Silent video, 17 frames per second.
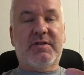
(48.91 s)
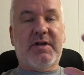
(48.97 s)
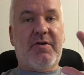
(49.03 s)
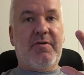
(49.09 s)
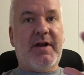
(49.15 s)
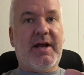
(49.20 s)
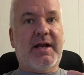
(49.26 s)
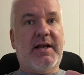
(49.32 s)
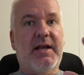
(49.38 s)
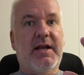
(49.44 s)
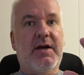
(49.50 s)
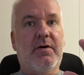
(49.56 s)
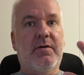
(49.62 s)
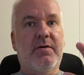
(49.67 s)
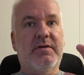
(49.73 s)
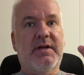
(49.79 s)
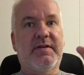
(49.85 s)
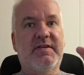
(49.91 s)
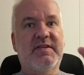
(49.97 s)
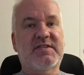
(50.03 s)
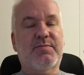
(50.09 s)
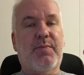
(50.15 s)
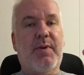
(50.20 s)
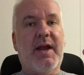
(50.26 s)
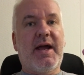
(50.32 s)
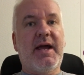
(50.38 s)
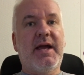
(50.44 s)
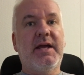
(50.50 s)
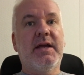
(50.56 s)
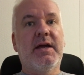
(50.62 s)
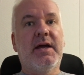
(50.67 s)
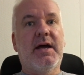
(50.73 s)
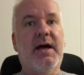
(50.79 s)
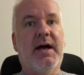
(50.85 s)
directly on the
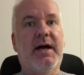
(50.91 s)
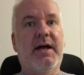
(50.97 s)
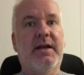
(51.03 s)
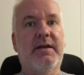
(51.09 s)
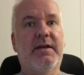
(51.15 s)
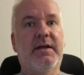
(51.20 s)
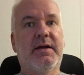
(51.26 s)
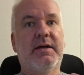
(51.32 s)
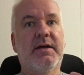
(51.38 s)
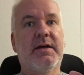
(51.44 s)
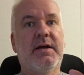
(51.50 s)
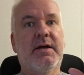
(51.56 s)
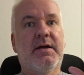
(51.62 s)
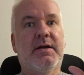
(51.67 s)
display and